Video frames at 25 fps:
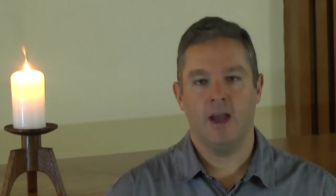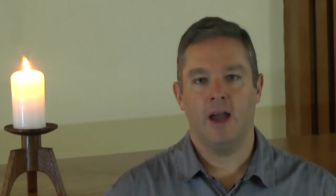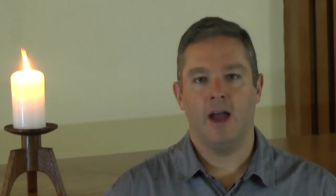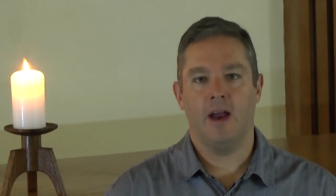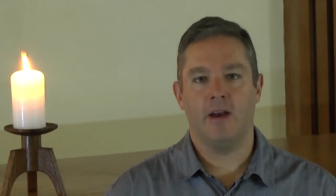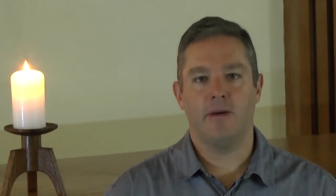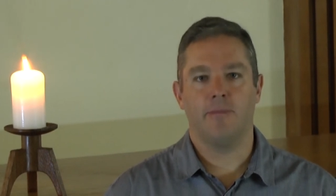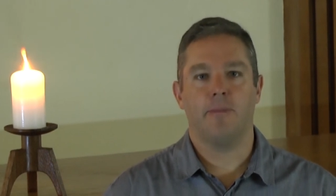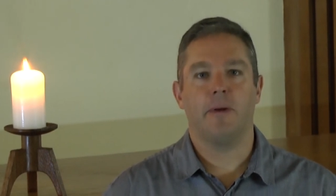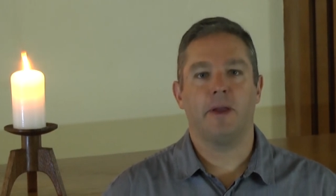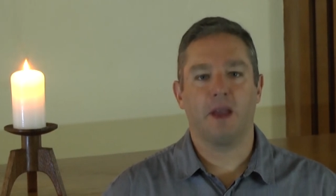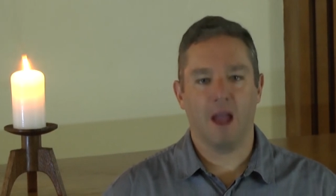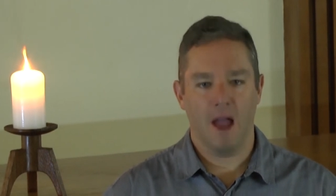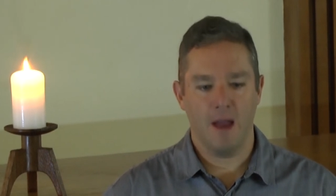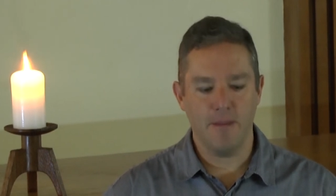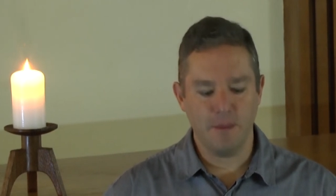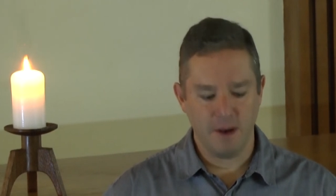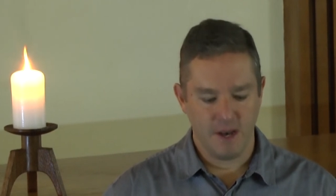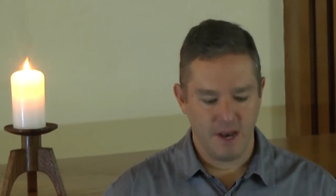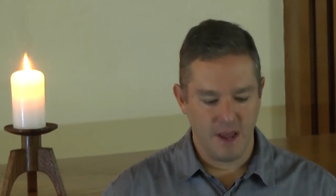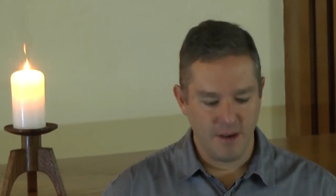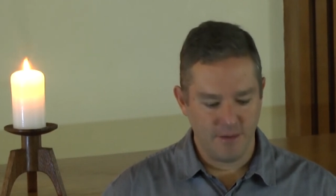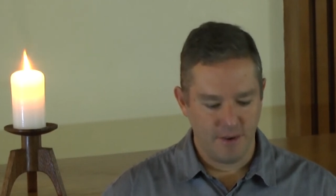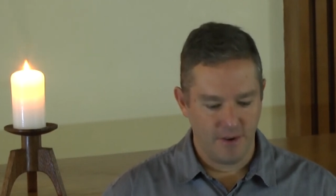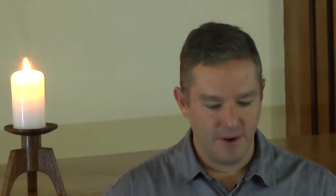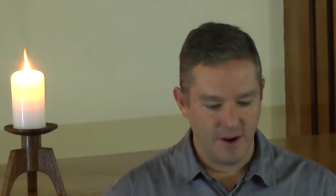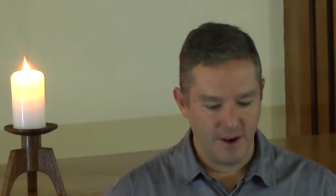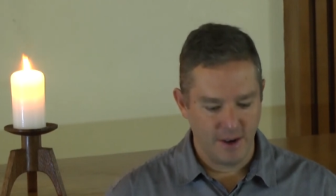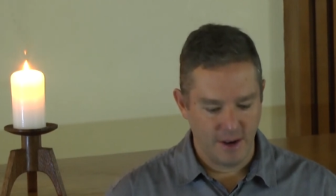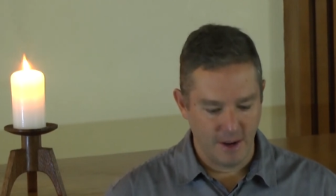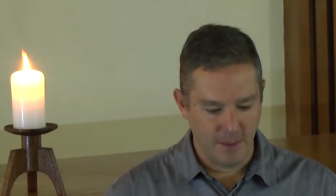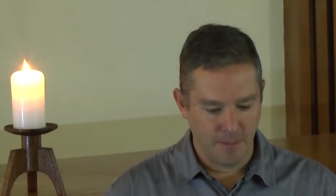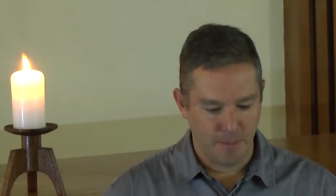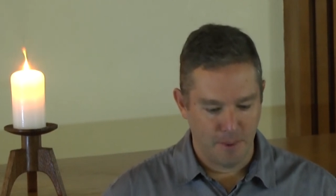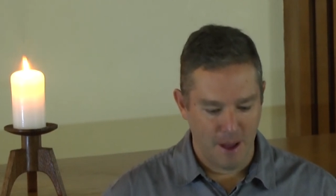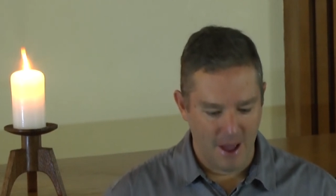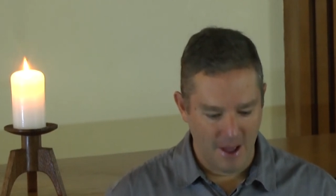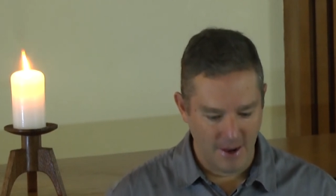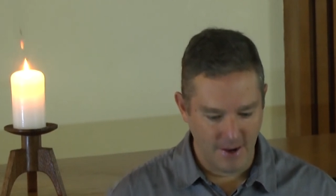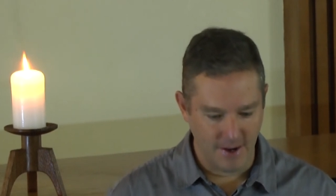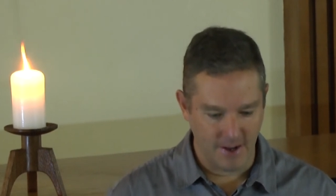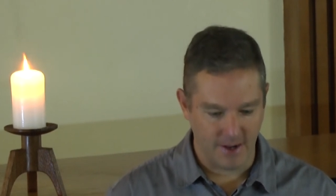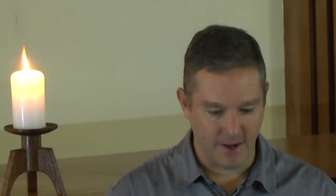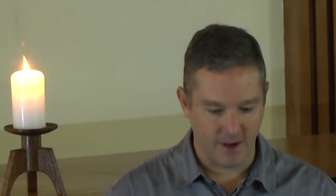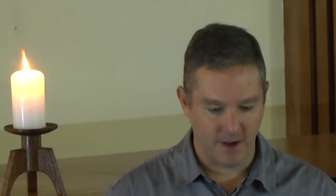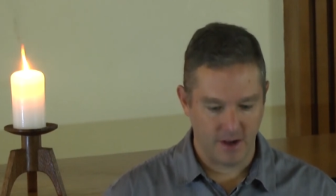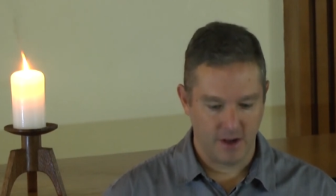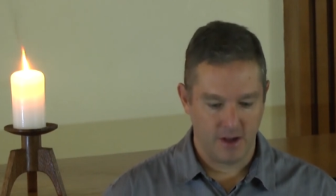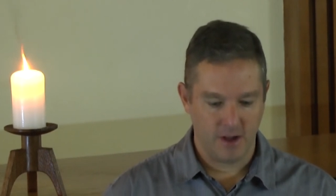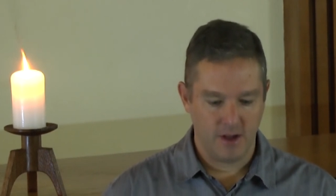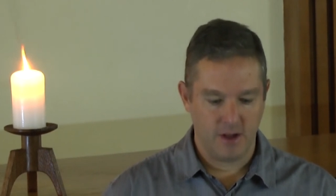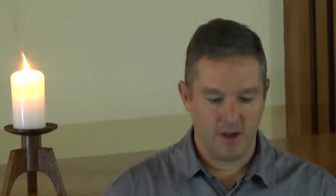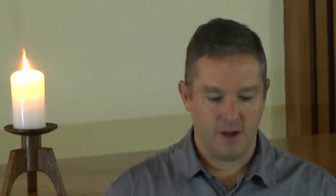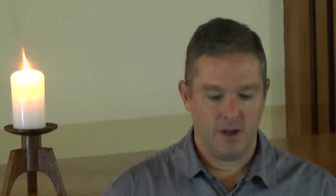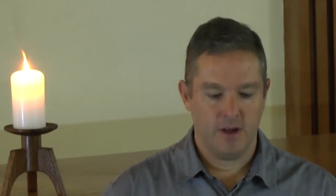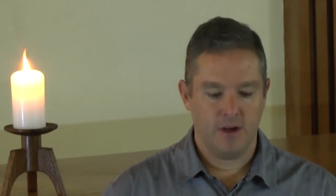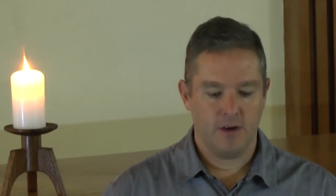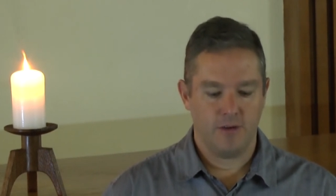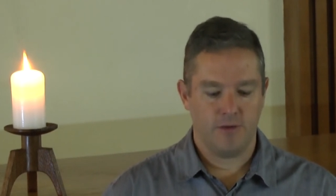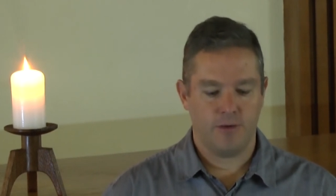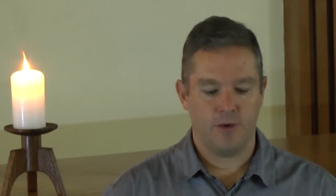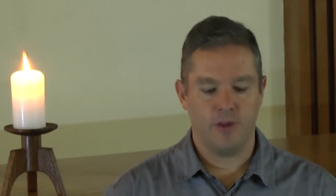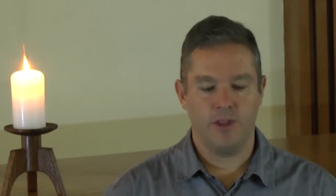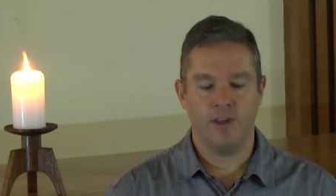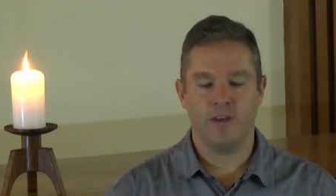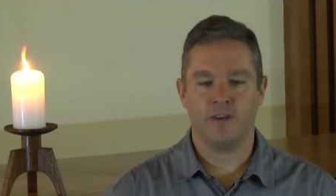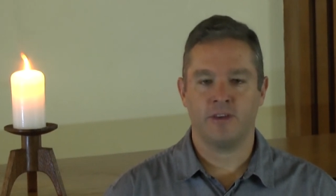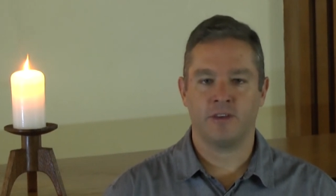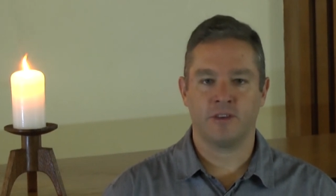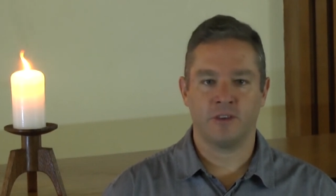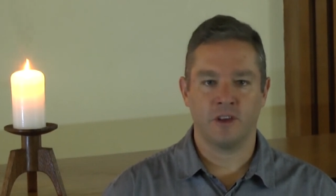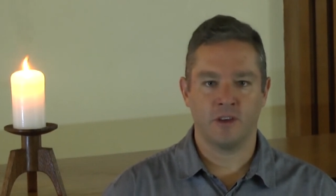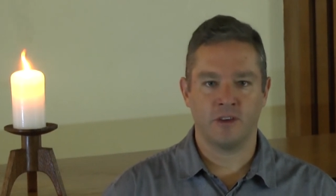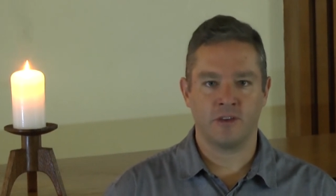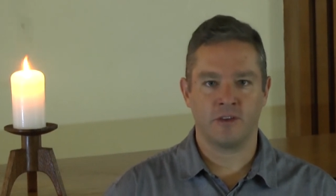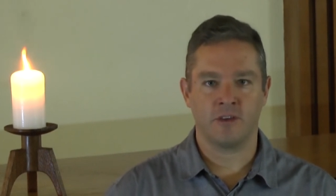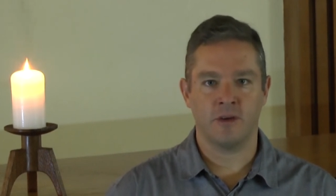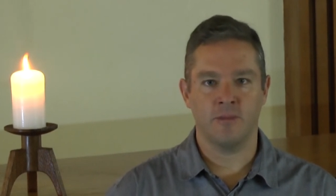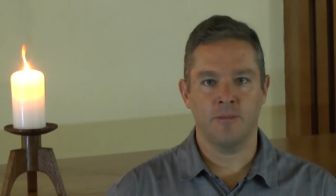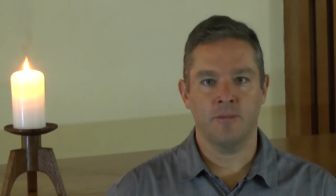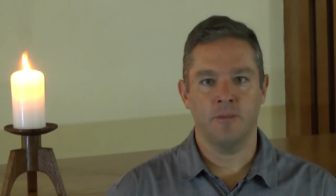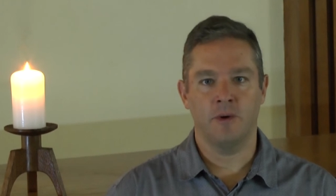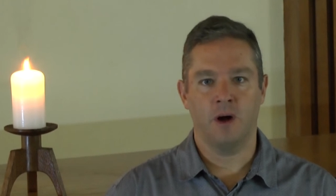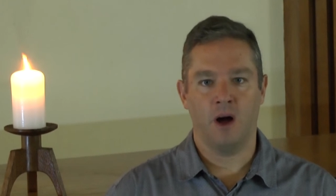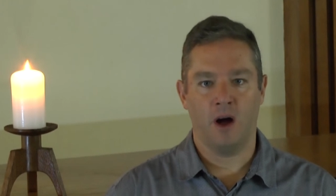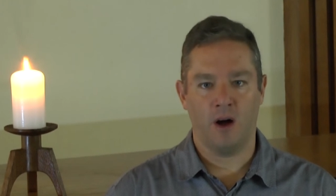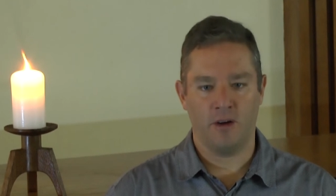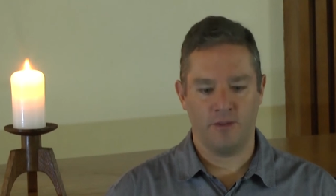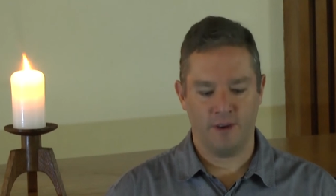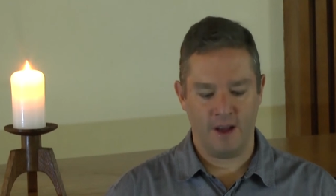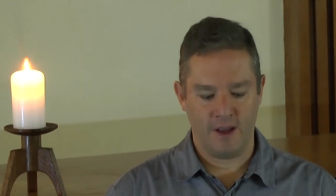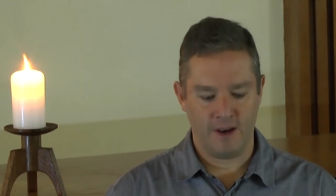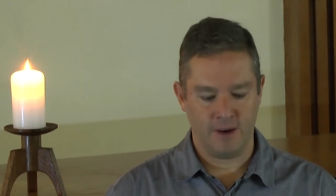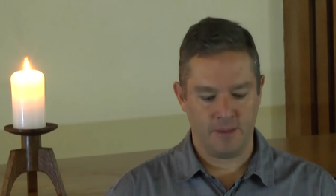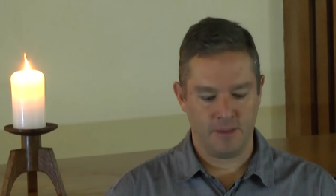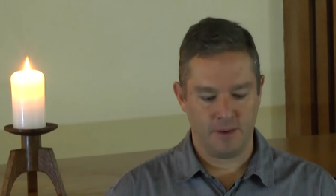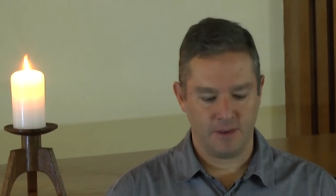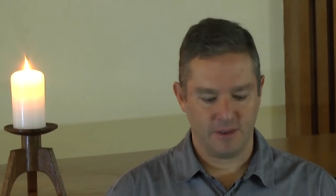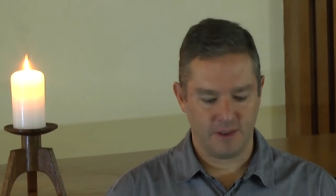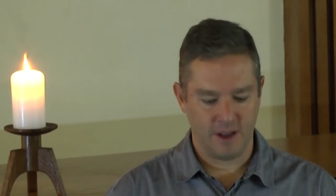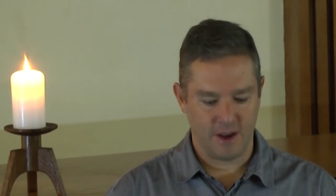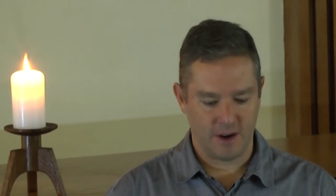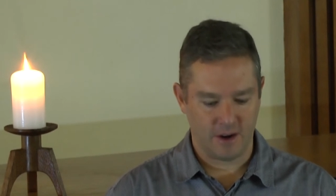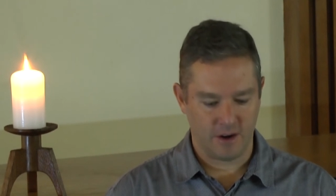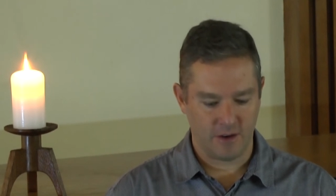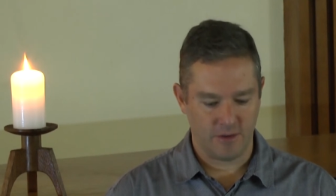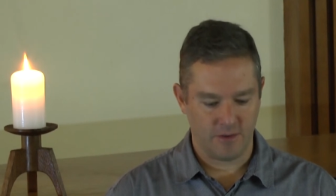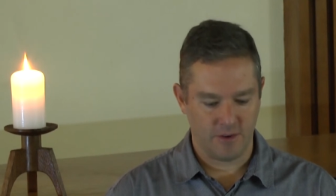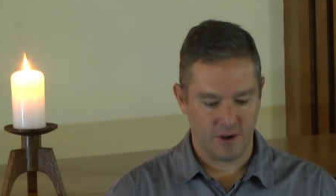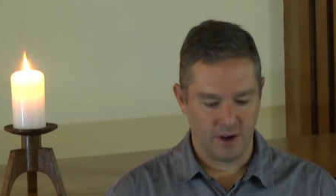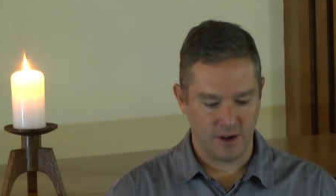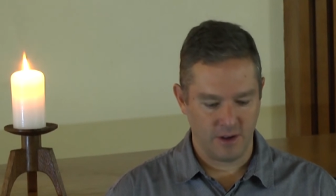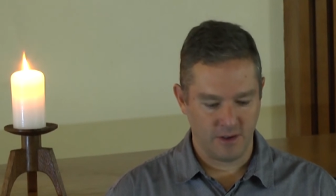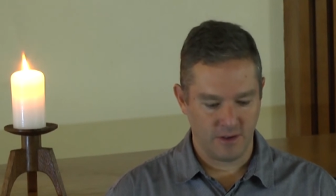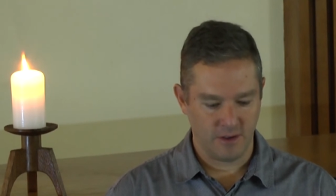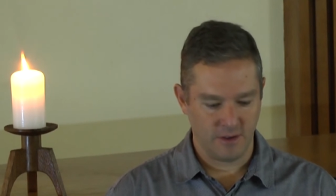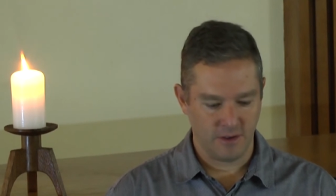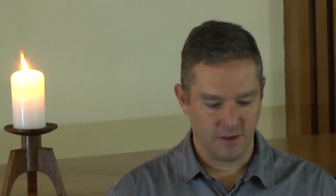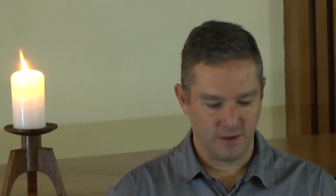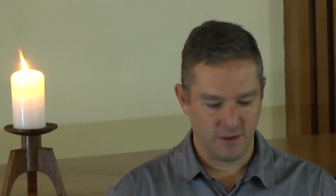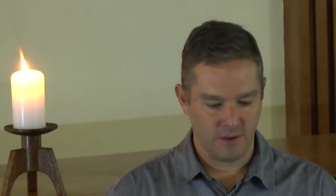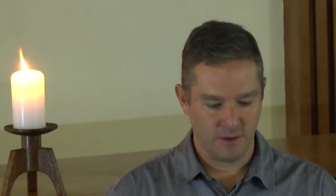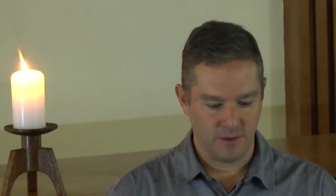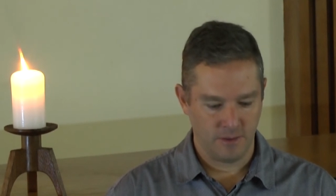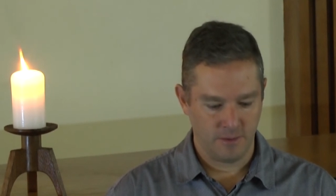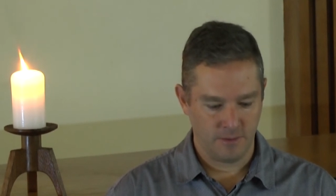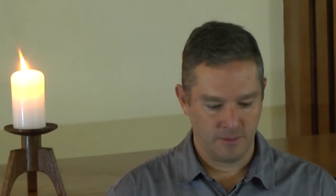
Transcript: and it became a never ending panic for this system of animal sacrifices.